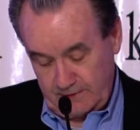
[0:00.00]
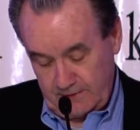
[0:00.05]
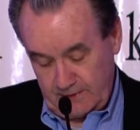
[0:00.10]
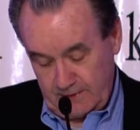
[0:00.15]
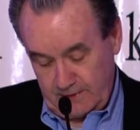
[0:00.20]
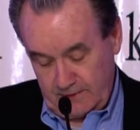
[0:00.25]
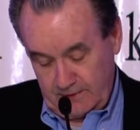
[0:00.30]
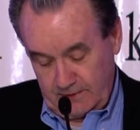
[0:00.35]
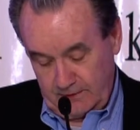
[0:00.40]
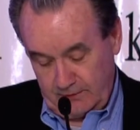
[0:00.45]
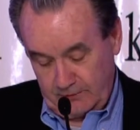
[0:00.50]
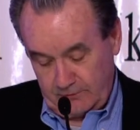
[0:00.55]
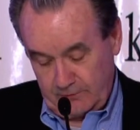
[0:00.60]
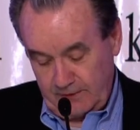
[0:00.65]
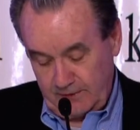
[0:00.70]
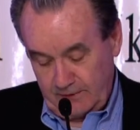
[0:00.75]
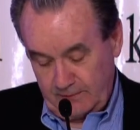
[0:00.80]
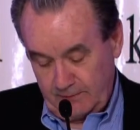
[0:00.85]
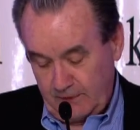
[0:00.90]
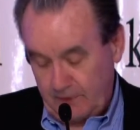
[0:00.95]
the
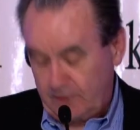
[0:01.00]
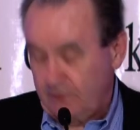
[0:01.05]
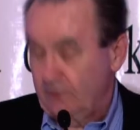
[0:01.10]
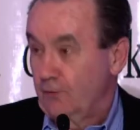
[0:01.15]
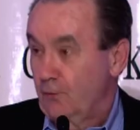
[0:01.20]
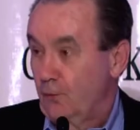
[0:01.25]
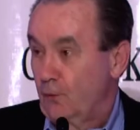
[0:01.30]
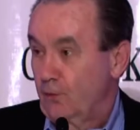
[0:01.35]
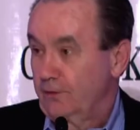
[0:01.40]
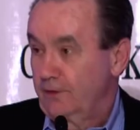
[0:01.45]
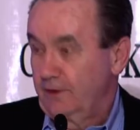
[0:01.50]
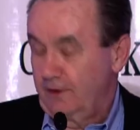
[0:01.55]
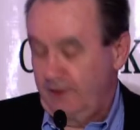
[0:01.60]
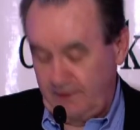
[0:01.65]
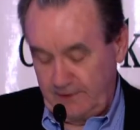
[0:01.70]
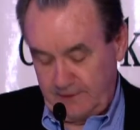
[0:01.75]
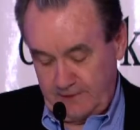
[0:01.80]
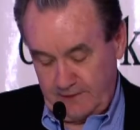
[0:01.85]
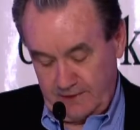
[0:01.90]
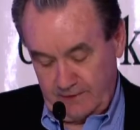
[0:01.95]
Ukrainian American
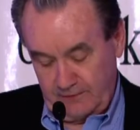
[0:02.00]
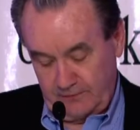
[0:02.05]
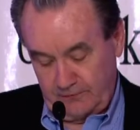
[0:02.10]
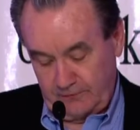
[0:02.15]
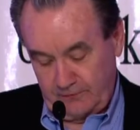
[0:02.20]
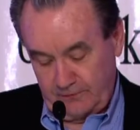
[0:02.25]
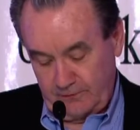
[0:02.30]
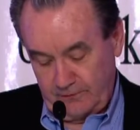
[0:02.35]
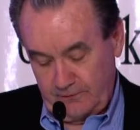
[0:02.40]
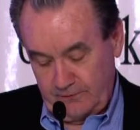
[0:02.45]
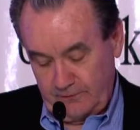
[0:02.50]
Coordinating Council,